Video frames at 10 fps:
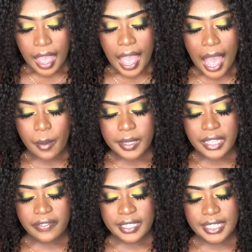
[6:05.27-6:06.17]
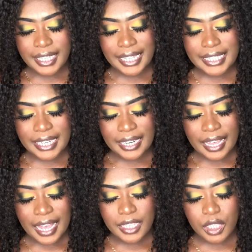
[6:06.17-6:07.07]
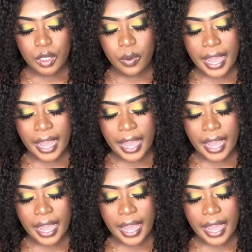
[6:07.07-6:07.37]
I was devastated, and so